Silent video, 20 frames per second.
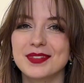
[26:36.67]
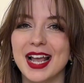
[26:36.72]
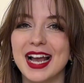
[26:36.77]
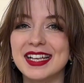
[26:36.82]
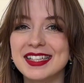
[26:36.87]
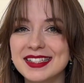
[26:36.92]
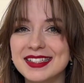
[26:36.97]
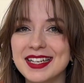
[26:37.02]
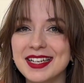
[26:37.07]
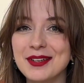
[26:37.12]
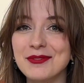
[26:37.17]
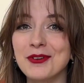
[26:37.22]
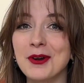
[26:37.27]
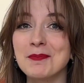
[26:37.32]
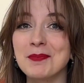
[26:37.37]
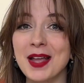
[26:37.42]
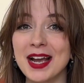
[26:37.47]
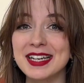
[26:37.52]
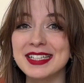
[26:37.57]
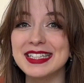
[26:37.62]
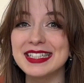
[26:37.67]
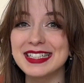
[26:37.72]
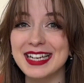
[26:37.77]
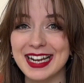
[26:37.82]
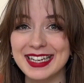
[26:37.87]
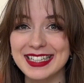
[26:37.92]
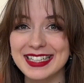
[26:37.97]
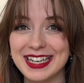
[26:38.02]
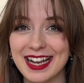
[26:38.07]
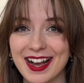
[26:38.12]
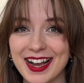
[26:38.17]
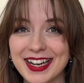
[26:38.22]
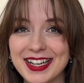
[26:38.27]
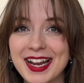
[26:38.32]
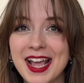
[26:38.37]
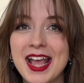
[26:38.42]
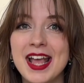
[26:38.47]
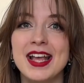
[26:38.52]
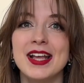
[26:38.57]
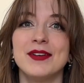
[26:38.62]
A study from
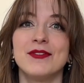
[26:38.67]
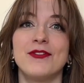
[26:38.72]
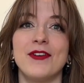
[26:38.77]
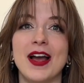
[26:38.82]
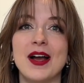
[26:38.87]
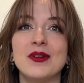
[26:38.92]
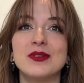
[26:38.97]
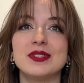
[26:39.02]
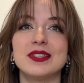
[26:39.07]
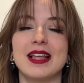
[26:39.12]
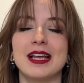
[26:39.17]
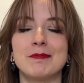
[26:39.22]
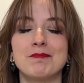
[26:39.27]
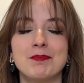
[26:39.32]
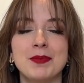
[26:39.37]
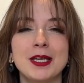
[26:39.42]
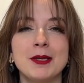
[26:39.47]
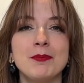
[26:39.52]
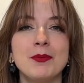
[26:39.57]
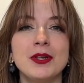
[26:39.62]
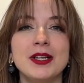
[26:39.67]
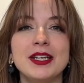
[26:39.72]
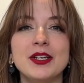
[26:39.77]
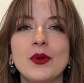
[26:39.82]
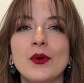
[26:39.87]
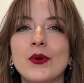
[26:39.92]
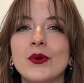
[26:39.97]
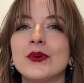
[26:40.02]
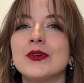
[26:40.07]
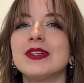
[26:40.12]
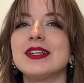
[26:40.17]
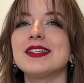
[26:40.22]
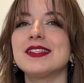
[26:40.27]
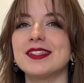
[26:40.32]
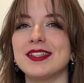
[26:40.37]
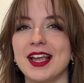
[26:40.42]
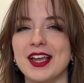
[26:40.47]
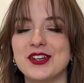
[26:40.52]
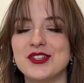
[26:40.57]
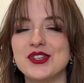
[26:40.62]
1999 found that people in early
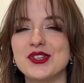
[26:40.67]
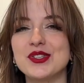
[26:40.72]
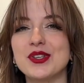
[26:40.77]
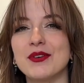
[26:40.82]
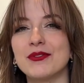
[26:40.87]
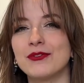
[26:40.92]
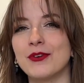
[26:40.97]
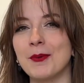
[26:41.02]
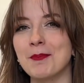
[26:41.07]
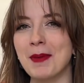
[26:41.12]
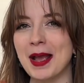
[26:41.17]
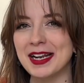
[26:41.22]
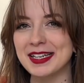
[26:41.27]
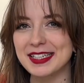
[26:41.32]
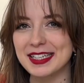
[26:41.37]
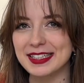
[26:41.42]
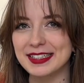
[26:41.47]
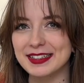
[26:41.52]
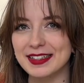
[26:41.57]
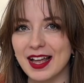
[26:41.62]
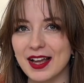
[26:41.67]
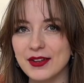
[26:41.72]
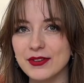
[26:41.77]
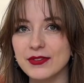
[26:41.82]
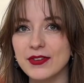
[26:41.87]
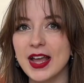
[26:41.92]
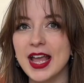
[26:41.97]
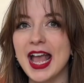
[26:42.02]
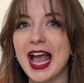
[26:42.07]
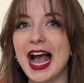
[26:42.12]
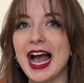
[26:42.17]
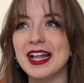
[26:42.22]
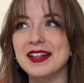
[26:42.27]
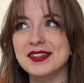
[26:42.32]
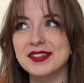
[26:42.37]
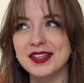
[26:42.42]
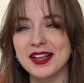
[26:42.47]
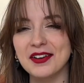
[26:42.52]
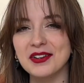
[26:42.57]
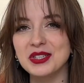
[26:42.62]
stages of romantic love had
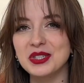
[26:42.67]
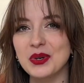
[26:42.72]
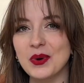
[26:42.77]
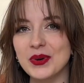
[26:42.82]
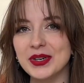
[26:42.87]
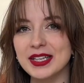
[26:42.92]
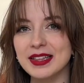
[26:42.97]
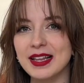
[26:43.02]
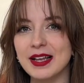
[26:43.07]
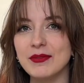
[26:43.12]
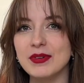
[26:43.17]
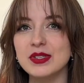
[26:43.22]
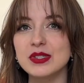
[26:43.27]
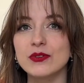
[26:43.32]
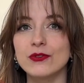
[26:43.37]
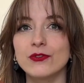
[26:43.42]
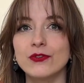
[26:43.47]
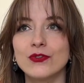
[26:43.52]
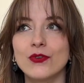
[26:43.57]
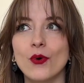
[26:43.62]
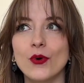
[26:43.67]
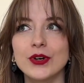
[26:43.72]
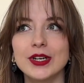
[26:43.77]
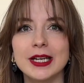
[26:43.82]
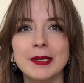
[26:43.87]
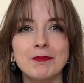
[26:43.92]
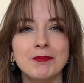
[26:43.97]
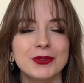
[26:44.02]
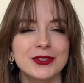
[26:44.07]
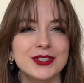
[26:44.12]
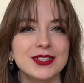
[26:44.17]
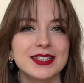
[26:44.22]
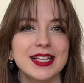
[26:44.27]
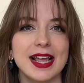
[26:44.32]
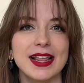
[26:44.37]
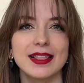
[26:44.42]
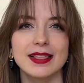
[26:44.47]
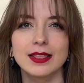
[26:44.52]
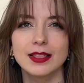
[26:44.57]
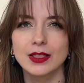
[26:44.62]
serotonin levels
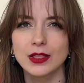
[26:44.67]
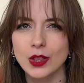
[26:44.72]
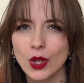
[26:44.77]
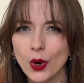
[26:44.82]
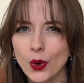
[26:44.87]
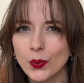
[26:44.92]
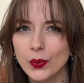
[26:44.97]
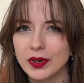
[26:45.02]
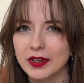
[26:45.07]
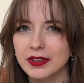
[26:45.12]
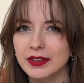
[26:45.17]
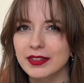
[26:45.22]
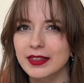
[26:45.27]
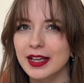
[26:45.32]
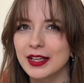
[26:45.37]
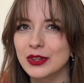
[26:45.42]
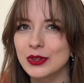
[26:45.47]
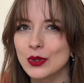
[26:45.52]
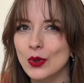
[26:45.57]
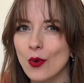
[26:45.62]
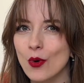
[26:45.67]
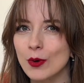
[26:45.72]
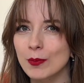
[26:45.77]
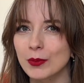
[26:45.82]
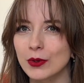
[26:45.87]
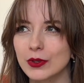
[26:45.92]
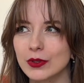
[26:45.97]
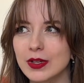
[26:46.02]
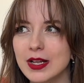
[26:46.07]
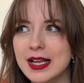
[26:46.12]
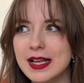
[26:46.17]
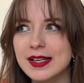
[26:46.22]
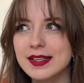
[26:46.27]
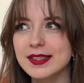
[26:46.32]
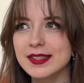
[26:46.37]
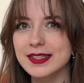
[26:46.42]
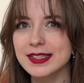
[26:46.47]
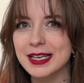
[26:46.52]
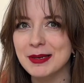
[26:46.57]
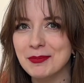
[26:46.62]
40% lower than normal,
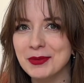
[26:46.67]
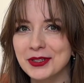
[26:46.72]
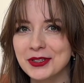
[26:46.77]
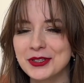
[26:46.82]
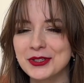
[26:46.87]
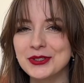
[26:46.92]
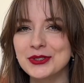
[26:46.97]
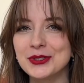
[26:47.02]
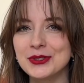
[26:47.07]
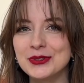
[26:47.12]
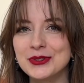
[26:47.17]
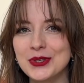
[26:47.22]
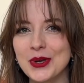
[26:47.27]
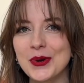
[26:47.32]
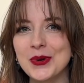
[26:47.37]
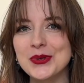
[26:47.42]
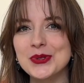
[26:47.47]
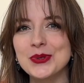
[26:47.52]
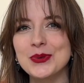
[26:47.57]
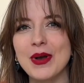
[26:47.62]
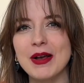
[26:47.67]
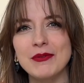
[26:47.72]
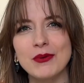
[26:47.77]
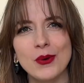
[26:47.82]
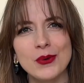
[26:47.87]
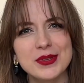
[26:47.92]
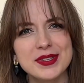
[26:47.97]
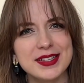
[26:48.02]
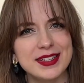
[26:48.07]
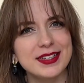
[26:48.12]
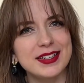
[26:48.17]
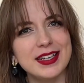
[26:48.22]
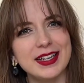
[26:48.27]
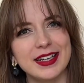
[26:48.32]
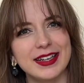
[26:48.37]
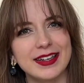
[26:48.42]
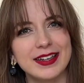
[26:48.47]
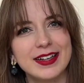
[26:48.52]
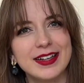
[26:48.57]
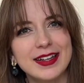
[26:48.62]
similar to those who have
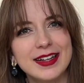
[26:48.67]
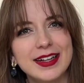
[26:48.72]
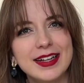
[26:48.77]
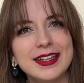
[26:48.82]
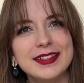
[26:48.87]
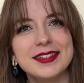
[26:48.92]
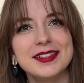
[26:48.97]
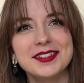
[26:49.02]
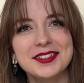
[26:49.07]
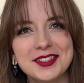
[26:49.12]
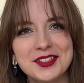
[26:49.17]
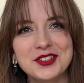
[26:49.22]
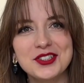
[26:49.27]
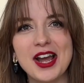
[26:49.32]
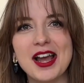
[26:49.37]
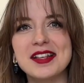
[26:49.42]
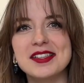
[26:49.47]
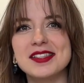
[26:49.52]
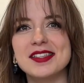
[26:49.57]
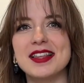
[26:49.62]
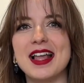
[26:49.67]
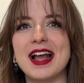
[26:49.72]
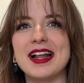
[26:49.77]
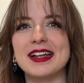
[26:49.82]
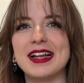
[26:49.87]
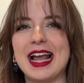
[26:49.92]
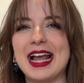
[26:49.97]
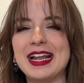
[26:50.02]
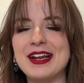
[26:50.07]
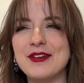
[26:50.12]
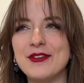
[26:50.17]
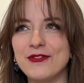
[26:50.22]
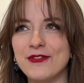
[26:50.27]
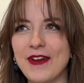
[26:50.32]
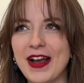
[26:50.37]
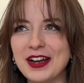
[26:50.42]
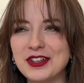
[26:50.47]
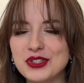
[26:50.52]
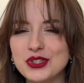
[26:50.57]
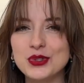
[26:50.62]
OCD. This suggests that
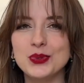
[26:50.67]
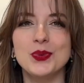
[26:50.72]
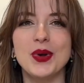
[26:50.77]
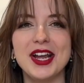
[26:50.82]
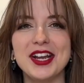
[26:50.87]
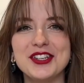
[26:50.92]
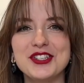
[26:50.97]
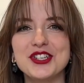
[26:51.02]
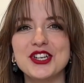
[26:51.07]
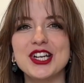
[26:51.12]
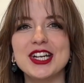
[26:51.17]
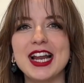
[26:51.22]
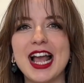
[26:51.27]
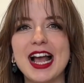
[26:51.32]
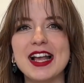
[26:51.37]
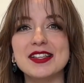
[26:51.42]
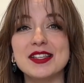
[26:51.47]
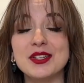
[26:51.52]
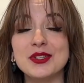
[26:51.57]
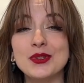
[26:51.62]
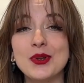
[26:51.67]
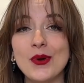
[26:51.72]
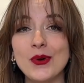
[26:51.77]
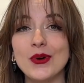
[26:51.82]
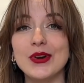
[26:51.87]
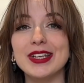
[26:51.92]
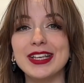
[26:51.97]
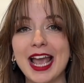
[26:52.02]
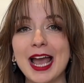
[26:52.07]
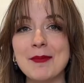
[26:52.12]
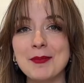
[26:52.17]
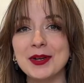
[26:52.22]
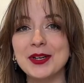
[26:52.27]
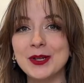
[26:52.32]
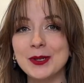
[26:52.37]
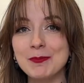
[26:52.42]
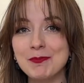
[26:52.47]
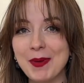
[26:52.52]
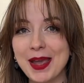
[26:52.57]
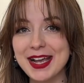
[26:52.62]
infatuation has a
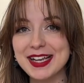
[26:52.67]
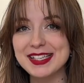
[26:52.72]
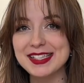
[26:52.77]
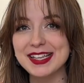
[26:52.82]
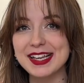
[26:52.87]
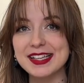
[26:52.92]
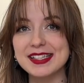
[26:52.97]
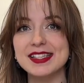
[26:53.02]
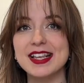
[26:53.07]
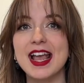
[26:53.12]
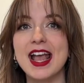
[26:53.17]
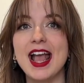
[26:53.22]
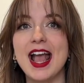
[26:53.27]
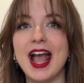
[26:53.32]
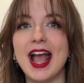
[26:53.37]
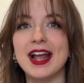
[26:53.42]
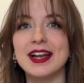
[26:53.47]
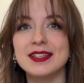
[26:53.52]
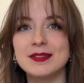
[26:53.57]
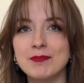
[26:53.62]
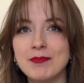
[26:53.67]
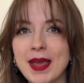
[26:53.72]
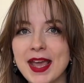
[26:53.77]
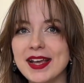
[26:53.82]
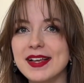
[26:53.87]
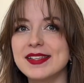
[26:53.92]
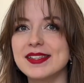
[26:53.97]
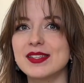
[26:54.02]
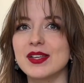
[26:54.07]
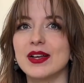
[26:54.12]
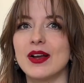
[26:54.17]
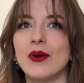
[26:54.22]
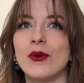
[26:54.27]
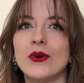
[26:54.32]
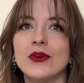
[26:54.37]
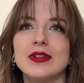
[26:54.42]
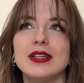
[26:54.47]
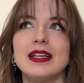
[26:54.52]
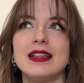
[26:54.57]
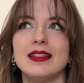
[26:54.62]
neurochemical basis and makes
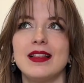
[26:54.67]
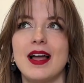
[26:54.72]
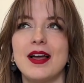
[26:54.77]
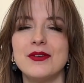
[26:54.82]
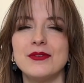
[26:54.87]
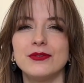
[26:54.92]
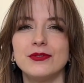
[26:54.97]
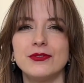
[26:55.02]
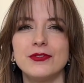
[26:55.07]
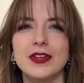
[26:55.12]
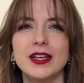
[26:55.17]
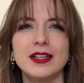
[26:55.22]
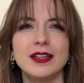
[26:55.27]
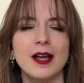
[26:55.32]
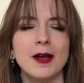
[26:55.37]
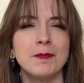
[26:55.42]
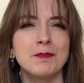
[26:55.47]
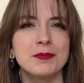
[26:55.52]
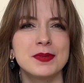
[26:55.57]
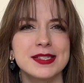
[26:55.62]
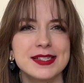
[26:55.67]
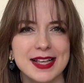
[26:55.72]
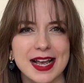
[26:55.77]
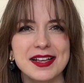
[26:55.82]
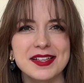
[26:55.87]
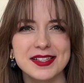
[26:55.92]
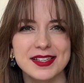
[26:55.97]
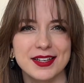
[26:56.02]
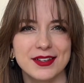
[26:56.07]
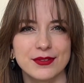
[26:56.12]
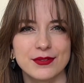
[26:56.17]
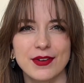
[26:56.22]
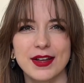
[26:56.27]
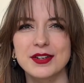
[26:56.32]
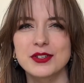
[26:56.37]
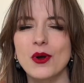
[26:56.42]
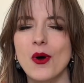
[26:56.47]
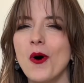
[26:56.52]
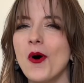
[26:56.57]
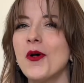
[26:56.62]
early love feel obsessive
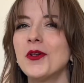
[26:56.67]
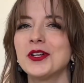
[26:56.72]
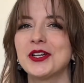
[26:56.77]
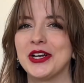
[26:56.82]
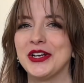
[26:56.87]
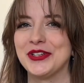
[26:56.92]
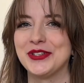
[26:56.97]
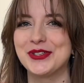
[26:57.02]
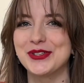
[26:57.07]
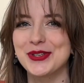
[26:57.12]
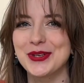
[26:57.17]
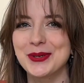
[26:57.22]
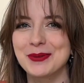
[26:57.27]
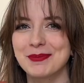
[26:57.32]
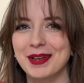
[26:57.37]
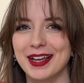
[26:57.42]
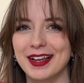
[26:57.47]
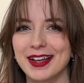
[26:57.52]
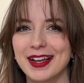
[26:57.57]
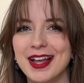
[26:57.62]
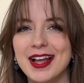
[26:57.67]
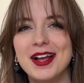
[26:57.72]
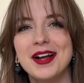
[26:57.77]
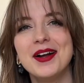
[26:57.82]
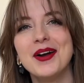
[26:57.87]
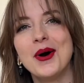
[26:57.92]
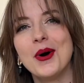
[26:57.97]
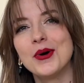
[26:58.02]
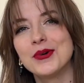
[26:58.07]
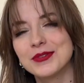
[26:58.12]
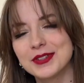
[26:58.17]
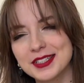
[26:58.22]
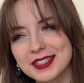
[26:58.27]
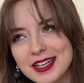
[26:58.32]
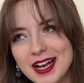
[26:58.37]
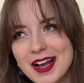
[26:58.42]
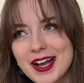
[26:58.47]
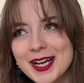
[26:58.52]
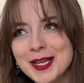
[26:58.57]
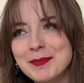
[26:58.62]
and all-consuming. Over
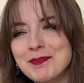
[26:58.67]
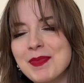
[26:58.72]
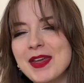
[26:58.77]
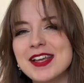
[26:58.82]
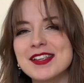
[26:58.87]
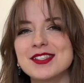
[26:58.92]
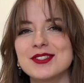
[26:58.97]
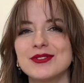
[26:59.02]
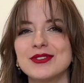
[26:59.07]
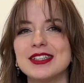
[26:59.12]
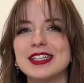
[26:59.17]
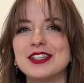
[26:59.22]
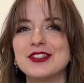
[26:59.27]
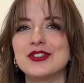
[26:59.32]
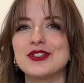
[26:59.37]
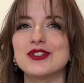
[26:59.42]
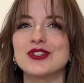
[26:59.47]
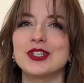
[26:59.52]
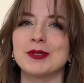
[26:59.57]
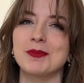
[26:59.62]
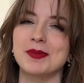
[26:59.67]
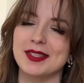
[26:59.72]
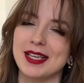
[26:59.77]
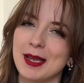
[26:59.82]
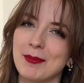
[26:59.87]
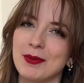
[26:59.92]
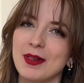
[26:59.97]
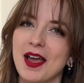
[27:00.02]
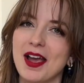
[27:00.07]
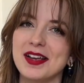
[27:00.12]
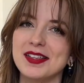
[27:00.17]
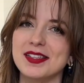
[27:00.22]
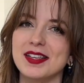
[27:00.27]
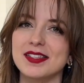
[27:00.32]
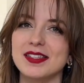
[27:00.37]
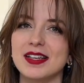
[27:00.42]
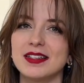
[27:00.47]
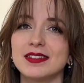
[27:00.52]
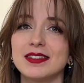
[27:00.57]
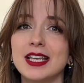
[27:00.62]
time, as the relationship
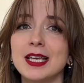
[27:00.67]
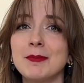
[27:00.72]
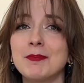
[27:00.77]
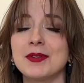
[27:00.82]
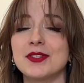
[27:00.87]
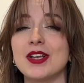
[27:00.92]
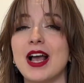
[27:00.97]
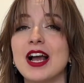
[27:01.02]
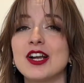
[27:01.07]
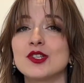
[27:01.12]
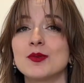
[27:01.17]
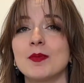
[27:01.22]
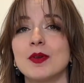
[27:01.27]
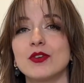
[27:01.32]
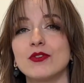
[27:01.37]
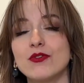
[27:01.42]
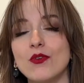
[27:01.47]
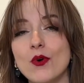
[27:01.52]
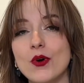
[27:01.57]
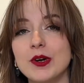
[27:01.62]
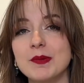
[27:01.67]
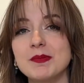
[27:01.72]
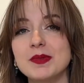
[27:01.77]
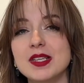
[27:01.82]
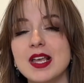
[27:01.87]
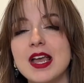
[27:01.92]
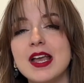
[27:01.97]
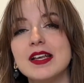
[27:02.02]
stabilizes and deep attachment forms,